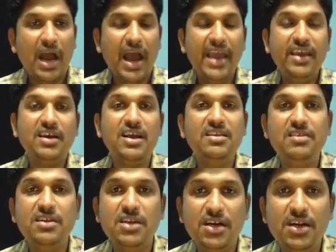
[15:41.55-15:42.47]
I
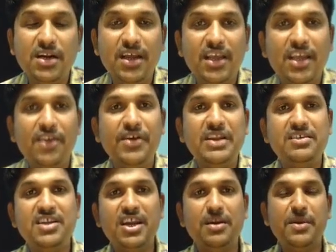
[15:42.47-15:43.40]
considered given
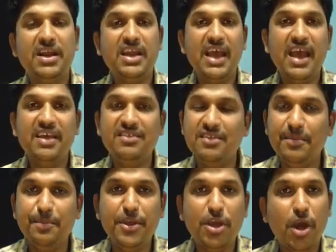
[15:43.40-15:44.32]
statement as
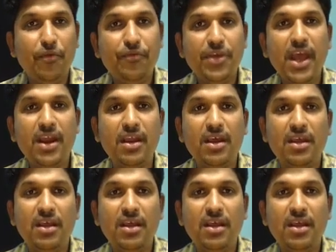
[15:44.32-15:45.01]
P of n.